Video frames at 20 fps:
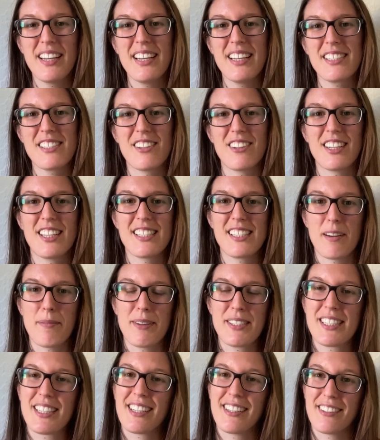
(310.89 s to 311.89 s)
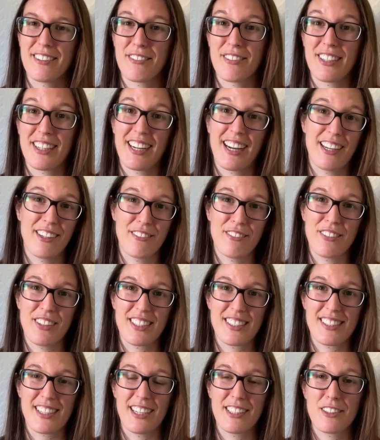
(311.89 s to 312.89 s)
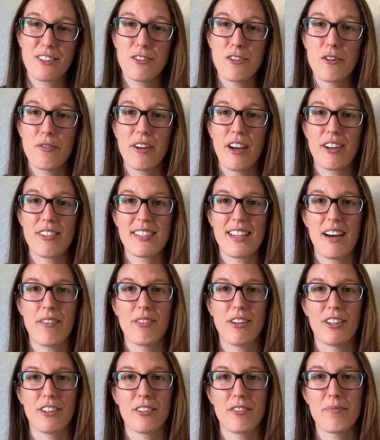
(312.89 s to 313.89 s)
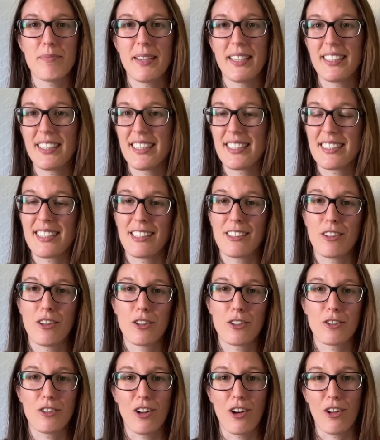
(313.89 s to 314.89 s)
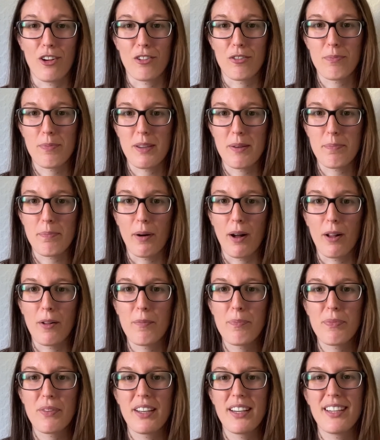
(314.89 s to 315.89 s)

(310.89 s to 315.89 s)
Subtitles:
So these are basically the three kind of things I do. We also have a lot of meetings. I talk to a lot of people.